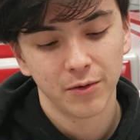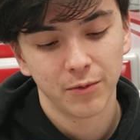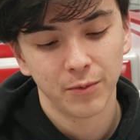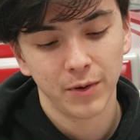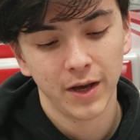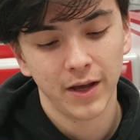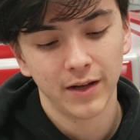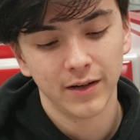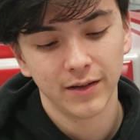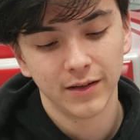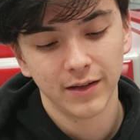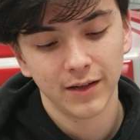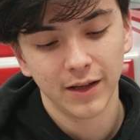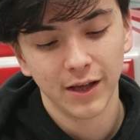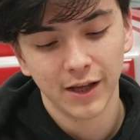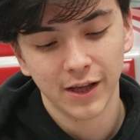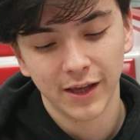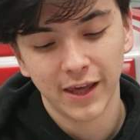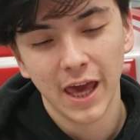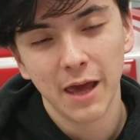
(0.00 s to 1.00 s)
when
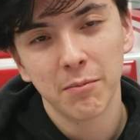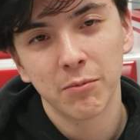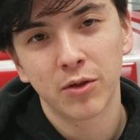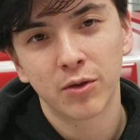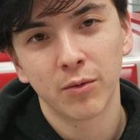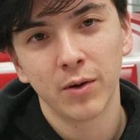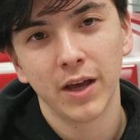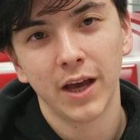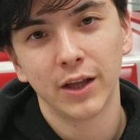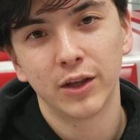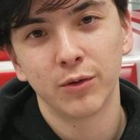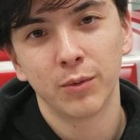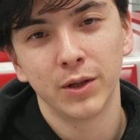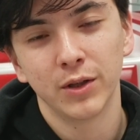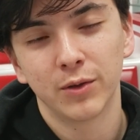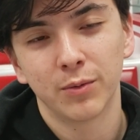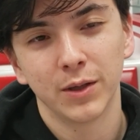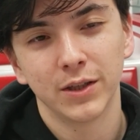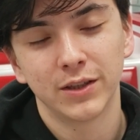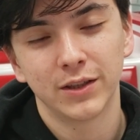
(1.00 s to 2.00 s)
in game 3 I Twin
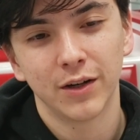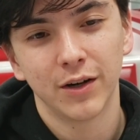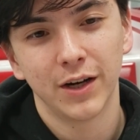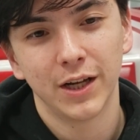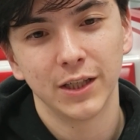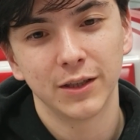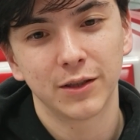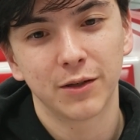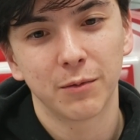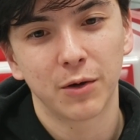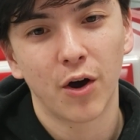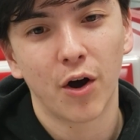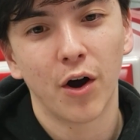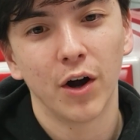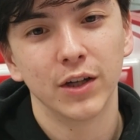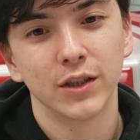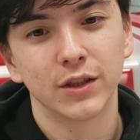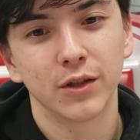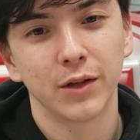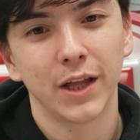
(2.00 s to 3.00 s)
Twistered his
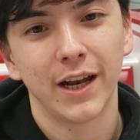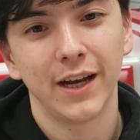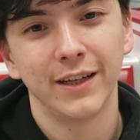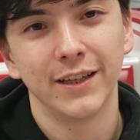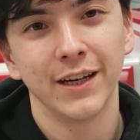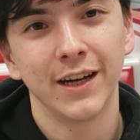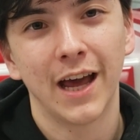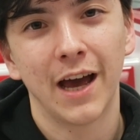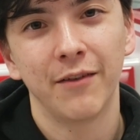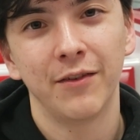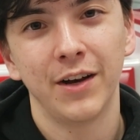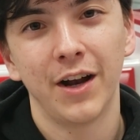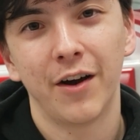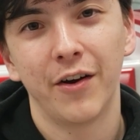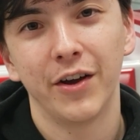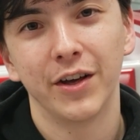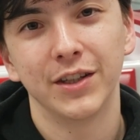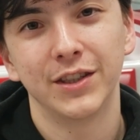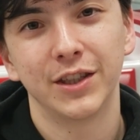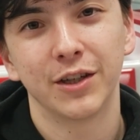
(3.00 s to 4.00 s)
card so that he didn't have an
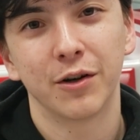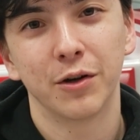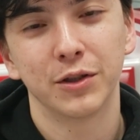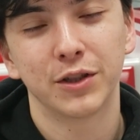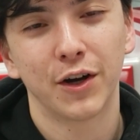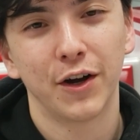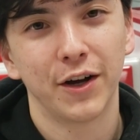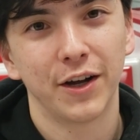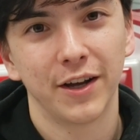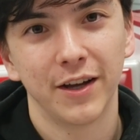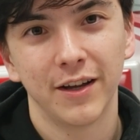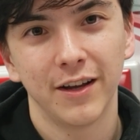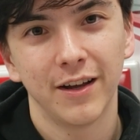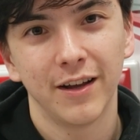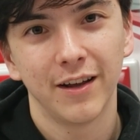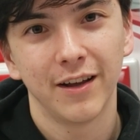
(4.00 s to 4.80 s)
Area 0 target.